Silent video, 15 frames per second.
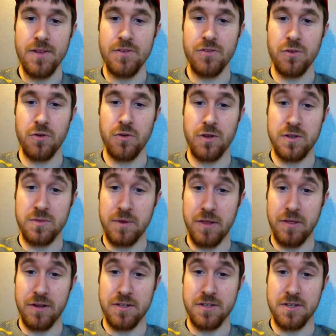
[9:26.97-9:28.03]
So that's my
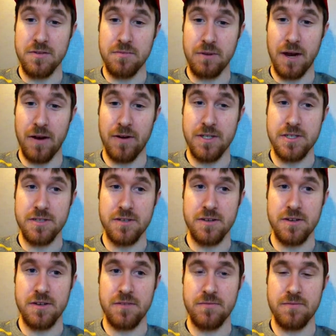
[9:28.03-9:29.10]
thoughts on the Pirates.
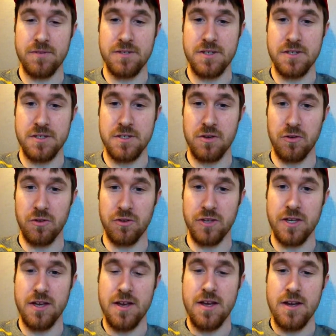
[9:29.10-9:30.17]
The season's still
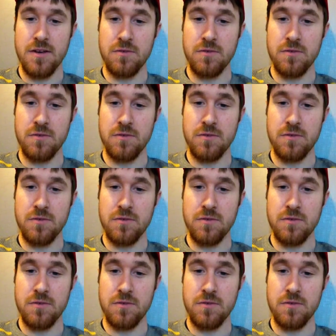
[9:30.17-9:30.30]
early.